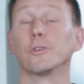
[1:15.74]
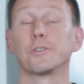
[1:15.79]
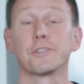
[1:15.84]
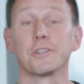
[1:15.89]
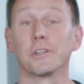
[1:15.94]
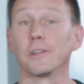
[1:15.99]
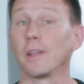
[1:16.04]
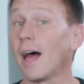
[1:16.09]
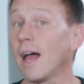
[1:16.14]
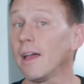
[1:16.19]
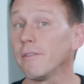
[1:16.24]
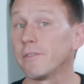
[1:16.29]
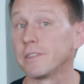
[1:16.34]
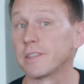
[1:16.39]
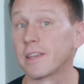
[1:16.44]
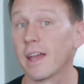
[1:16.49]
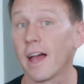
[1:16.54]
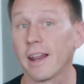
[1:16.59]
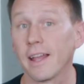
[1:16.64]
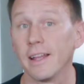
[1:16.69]
Your
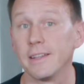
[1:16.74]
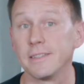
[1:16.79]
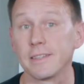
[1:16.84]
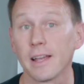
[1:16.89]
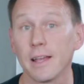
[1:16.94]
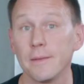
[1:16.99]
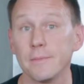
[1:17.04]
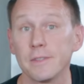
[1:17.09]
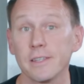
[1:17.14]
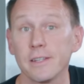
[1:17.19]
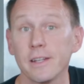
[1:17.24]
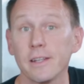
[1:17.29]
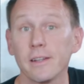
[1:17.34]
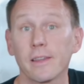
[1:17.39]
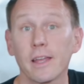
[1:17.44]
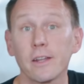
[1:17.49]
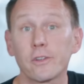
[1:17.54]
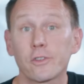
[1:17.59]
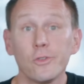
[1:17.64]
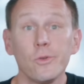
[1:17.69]
saliva's got enzymes in
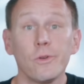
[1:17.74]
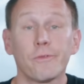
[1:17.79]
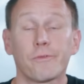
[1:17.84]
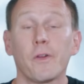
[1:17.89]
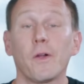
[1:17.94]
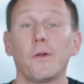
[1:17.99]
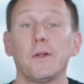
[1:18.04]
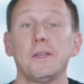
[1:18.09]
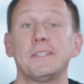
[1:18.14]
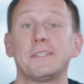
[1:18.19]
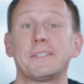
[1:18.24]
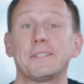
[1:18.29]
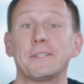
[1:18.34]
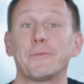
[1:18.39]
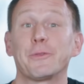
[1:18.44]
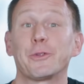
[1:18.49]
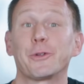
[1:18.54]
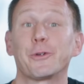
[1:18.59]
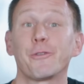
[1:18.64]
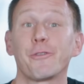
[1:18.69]
it that do a very
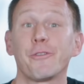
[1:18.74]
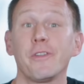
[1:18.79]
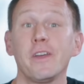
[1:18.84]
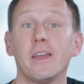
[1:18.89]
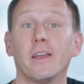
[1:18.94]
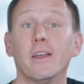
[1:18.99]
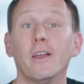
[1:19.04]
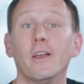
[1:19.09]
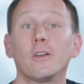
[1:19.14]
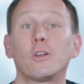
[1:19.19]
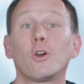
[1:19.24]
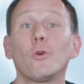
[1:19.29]
similar thing.